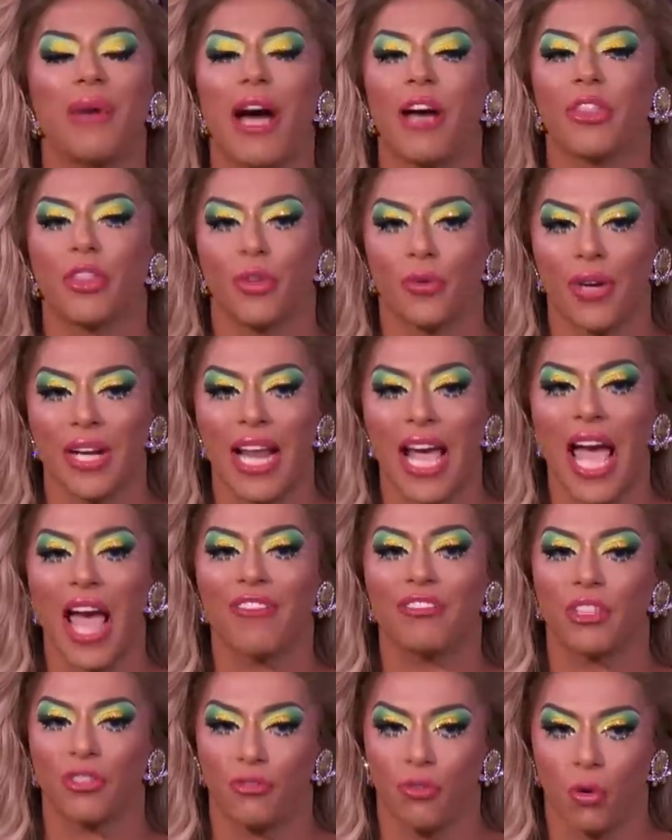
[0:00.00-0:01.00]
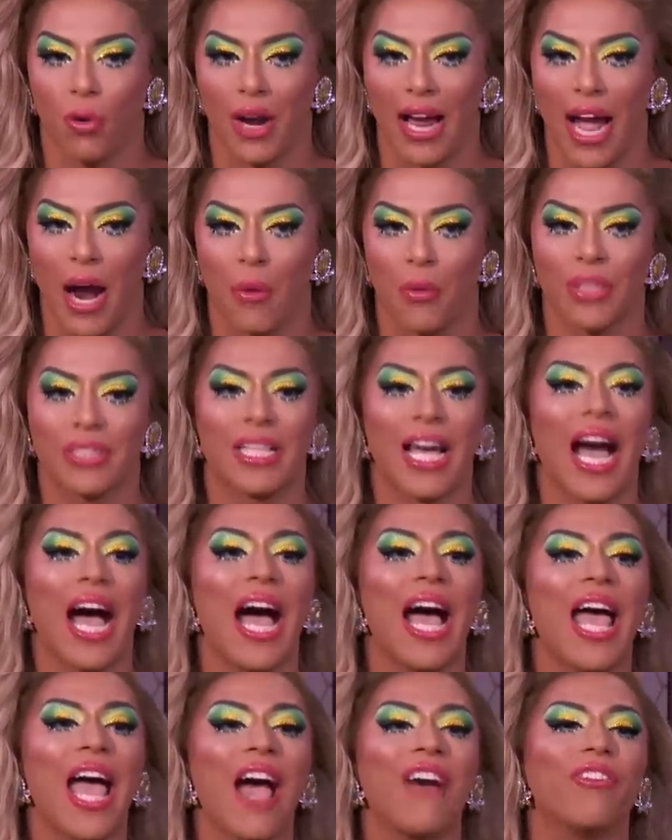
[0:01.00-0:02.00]
is about three and a half to four hours.
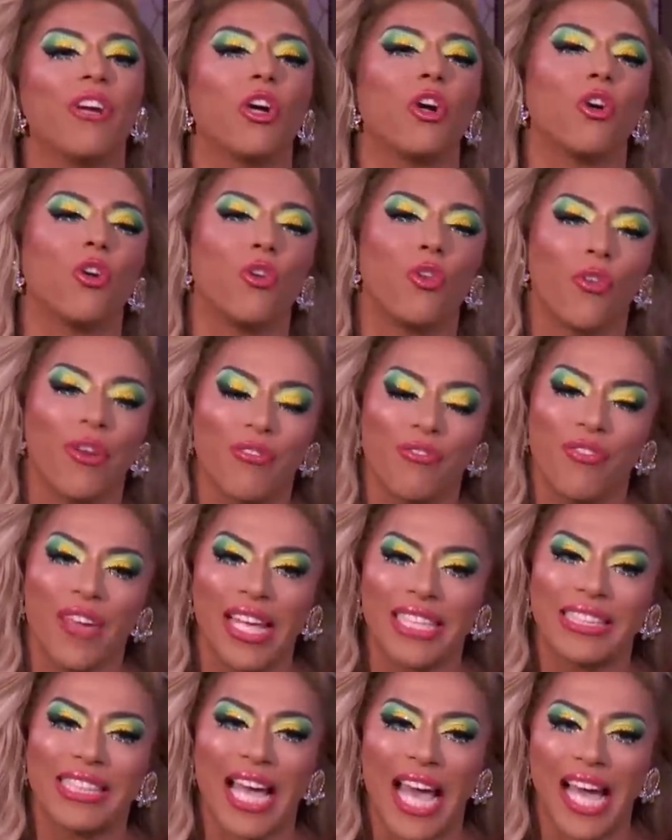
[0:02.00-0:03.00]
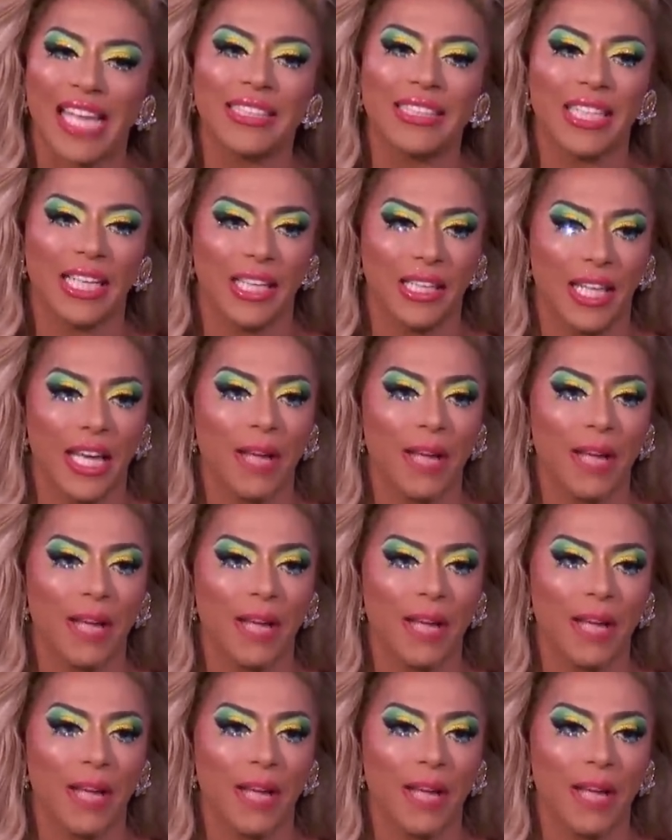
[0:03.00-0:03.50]
Wow. I have a great, fantastic